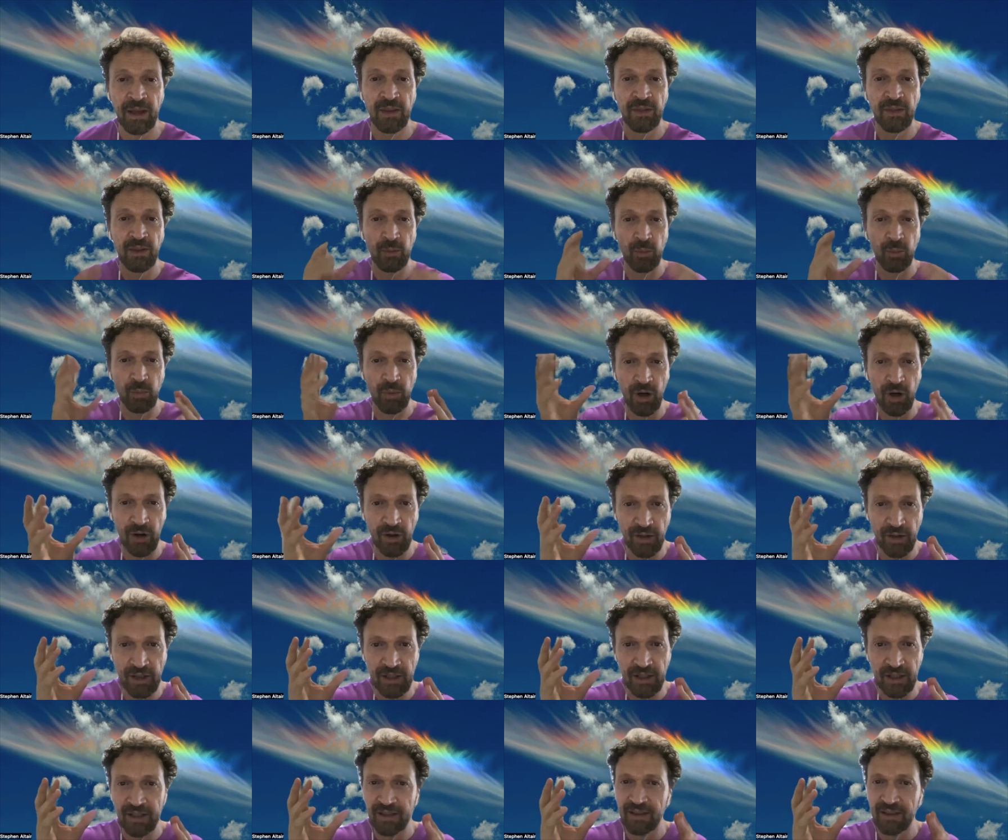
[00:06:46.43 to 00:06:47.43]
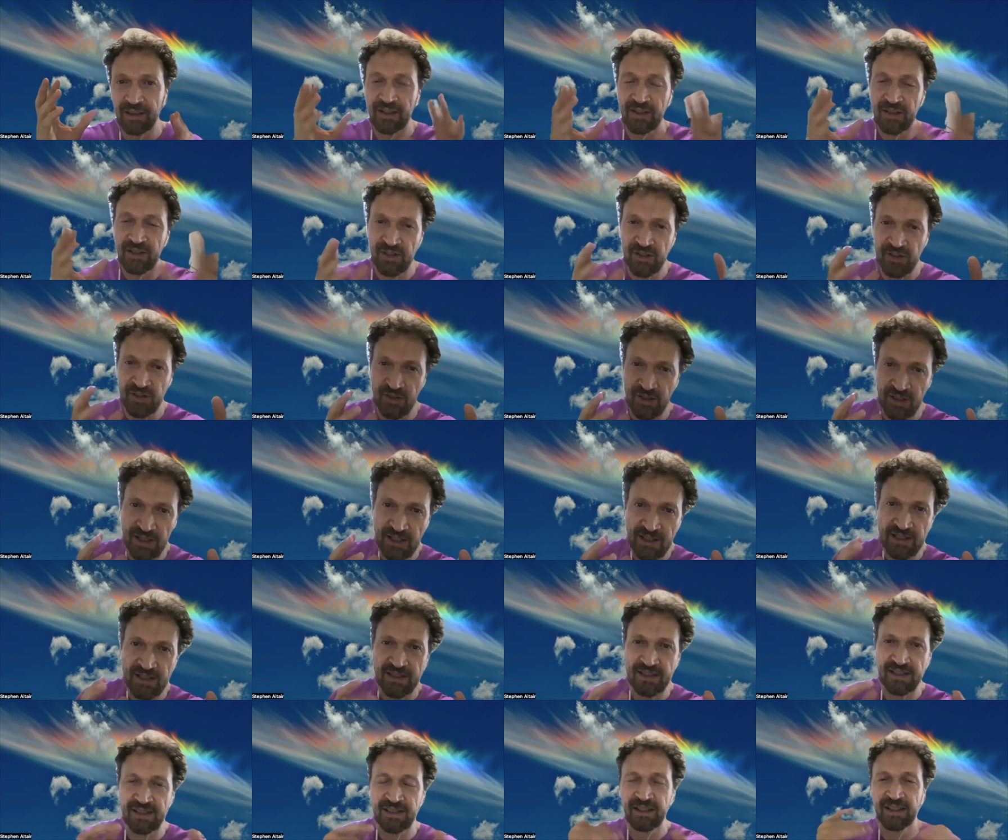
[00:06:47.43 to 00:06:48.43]
They're worried, they're
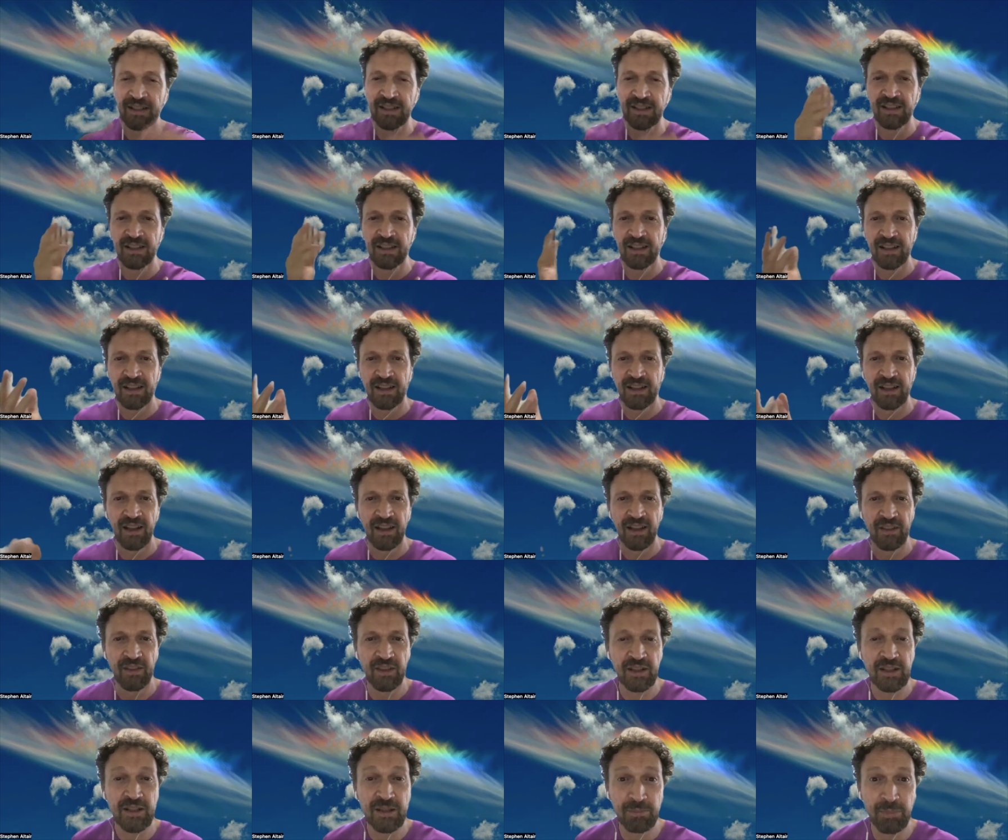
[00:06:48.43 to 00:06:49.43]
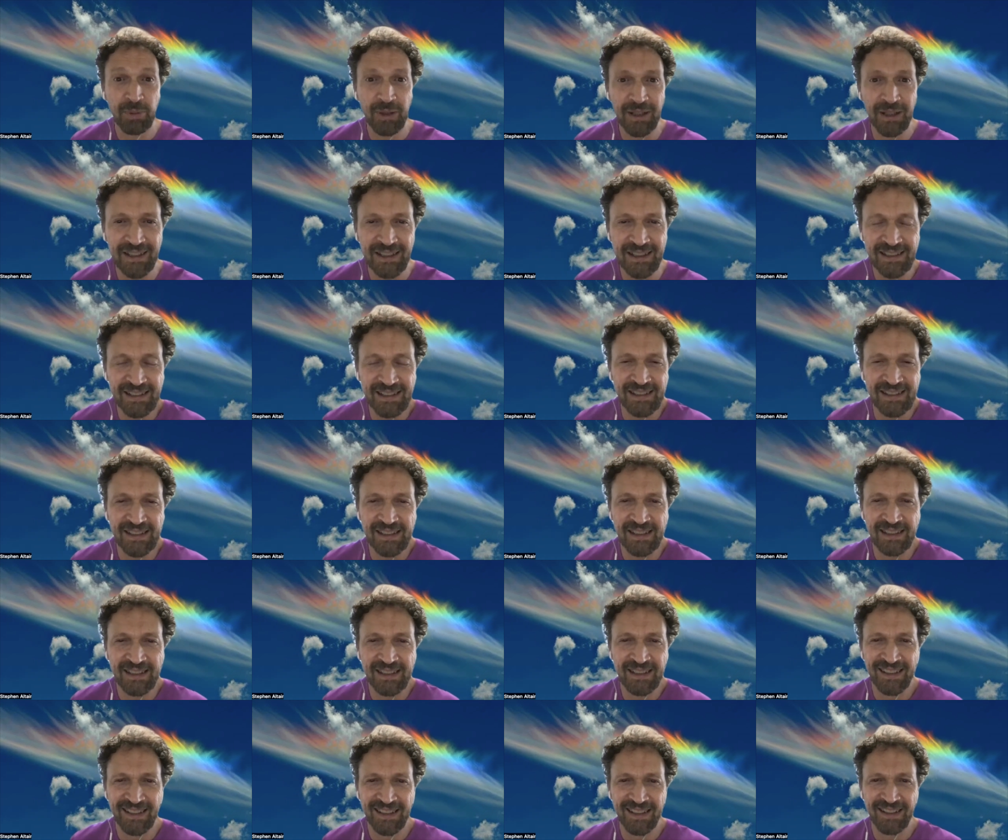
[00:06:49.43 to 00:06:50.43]
stressed, they're depleted,
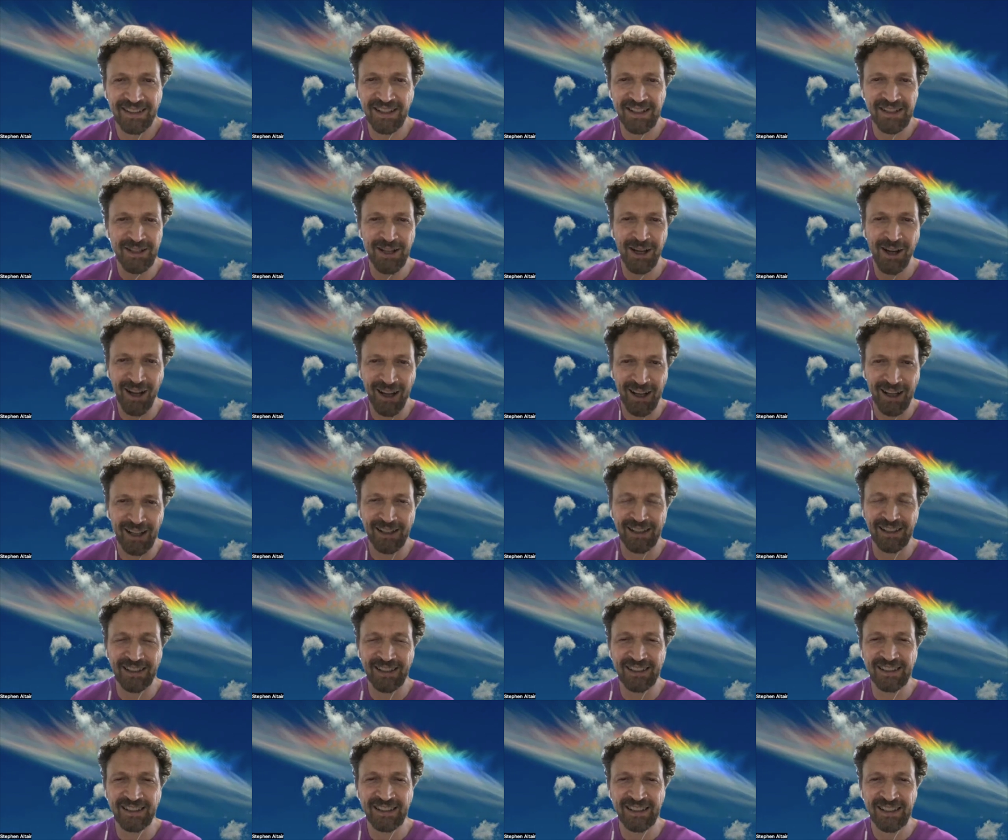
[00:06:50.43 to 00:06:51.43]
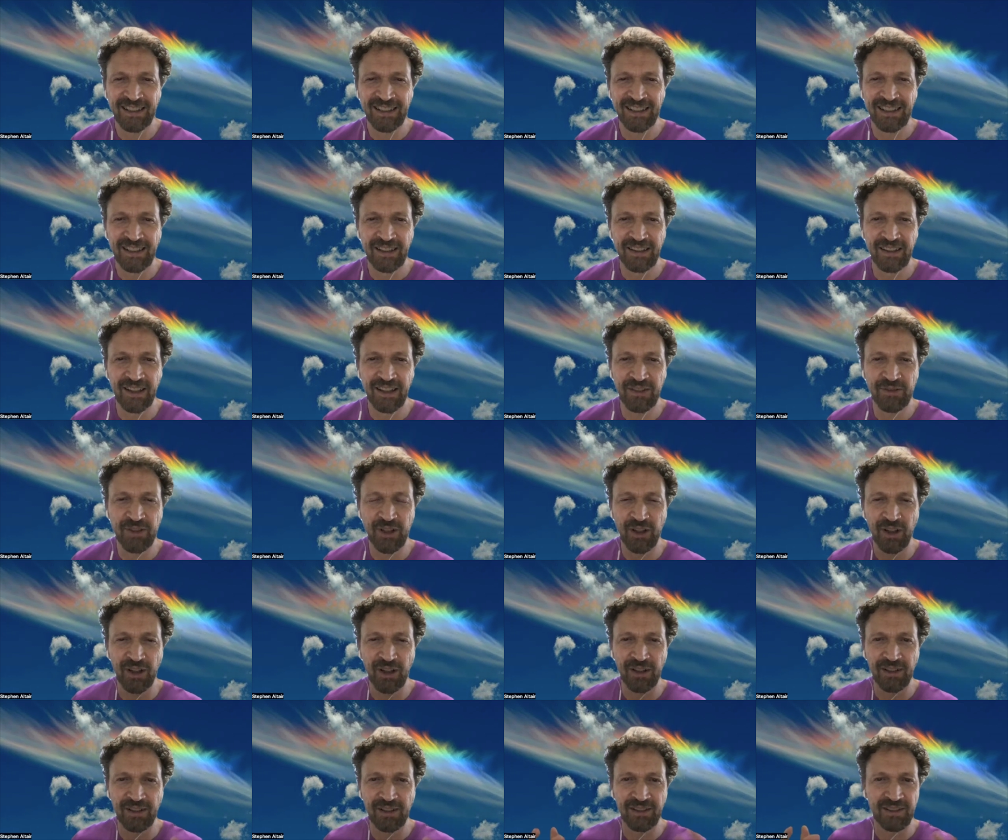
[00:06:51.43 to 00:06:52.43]
they're tired. They've
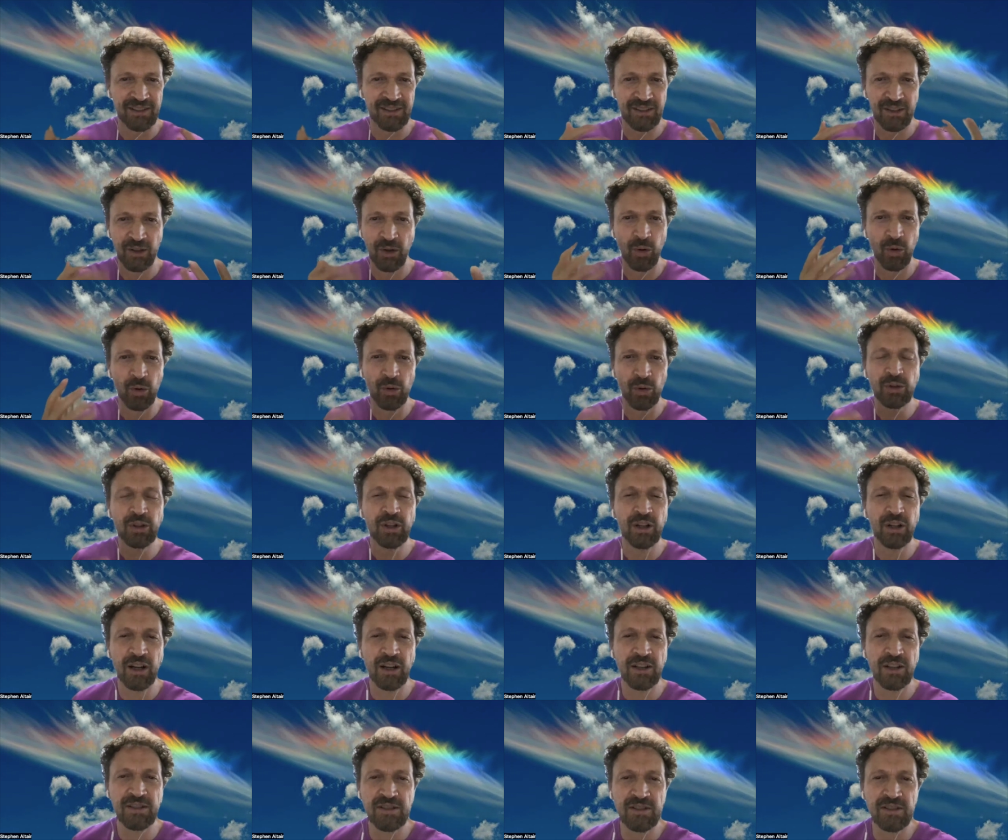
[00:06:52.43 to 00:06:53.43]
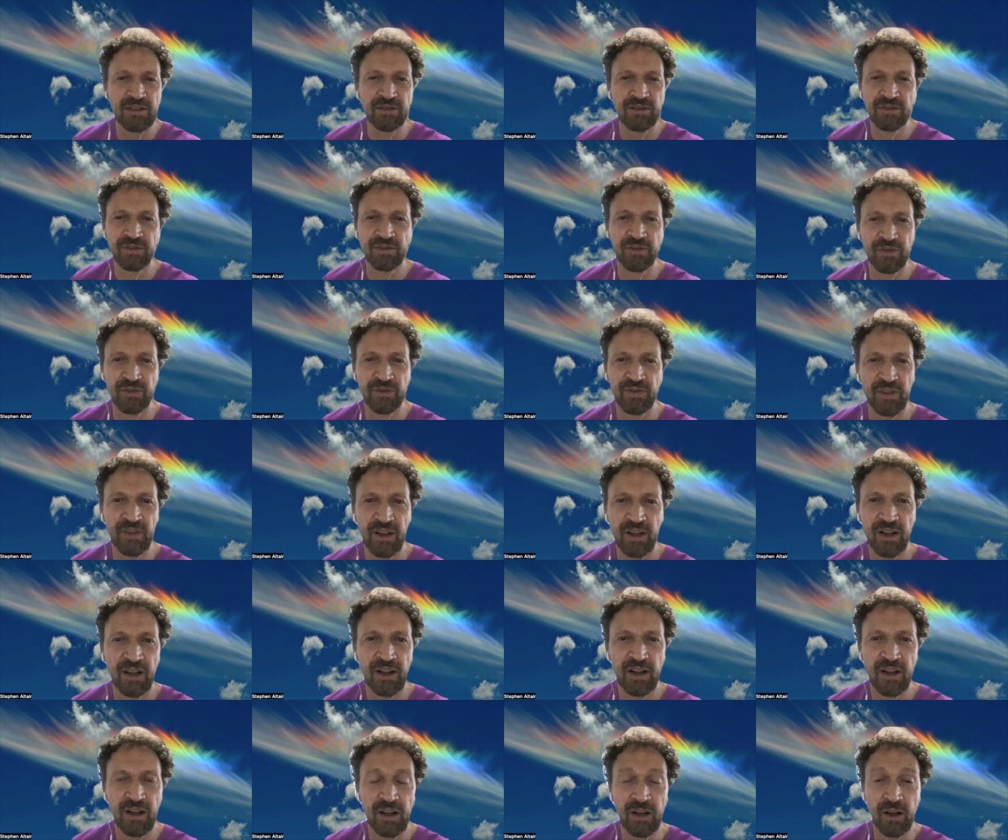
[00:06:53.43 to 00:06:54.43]
got all kinds of
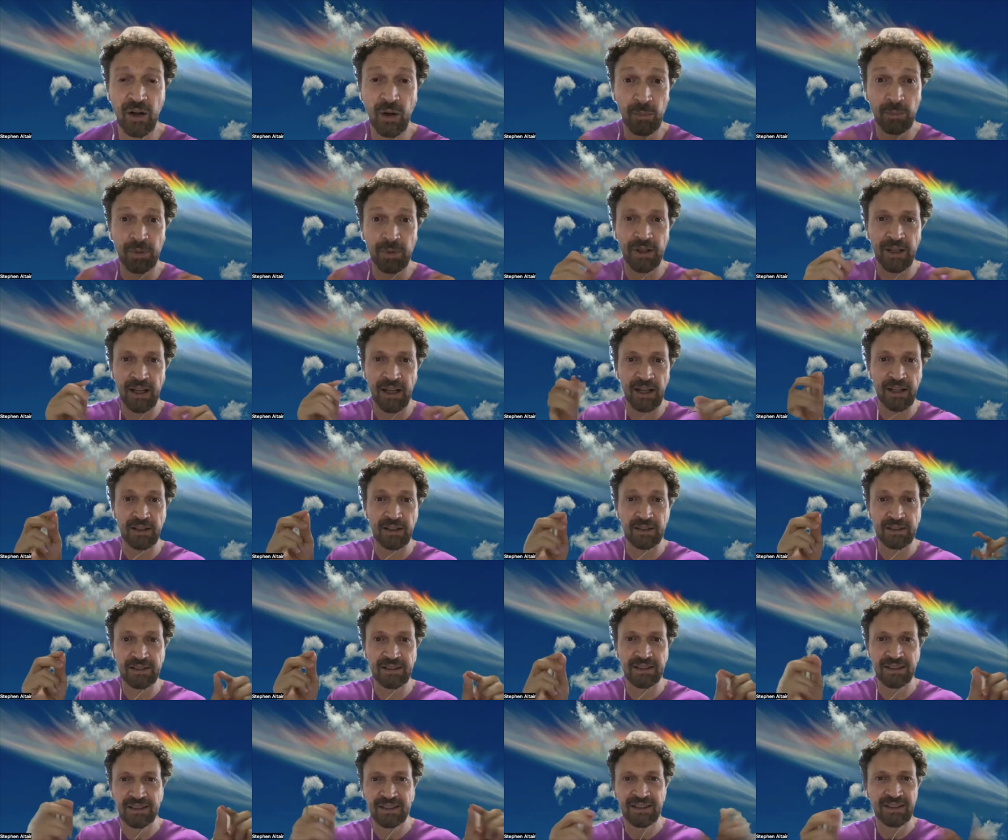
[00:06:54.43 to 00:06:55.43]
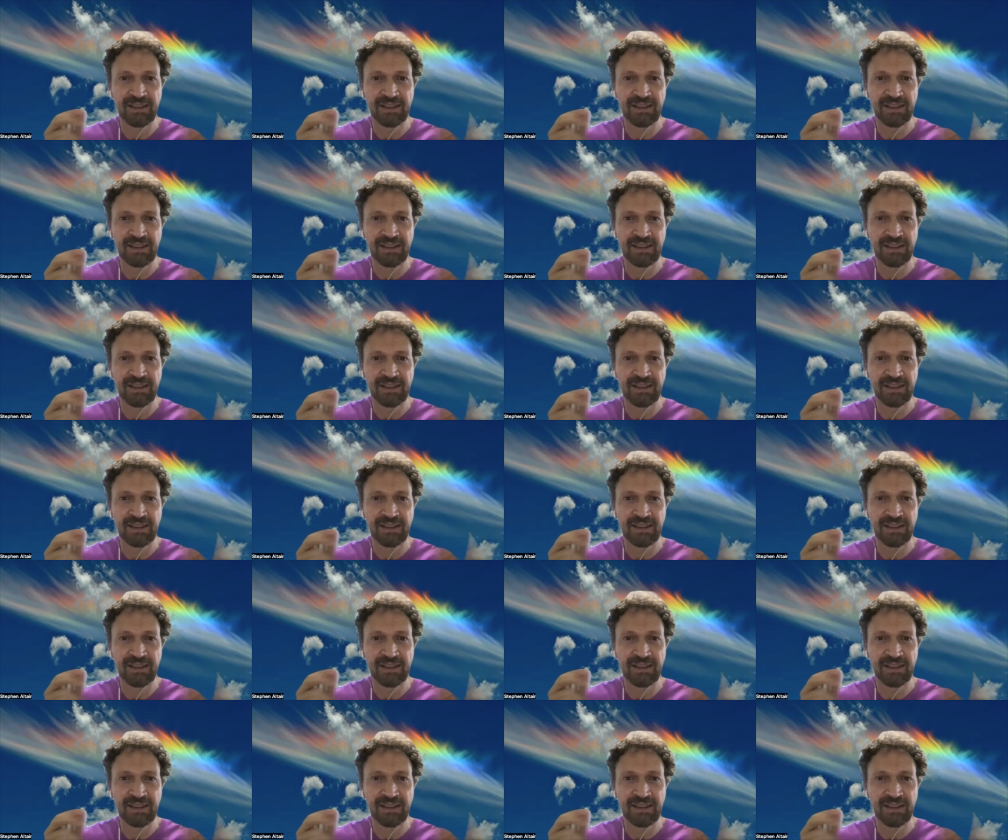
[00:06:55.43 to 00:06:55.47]
complicated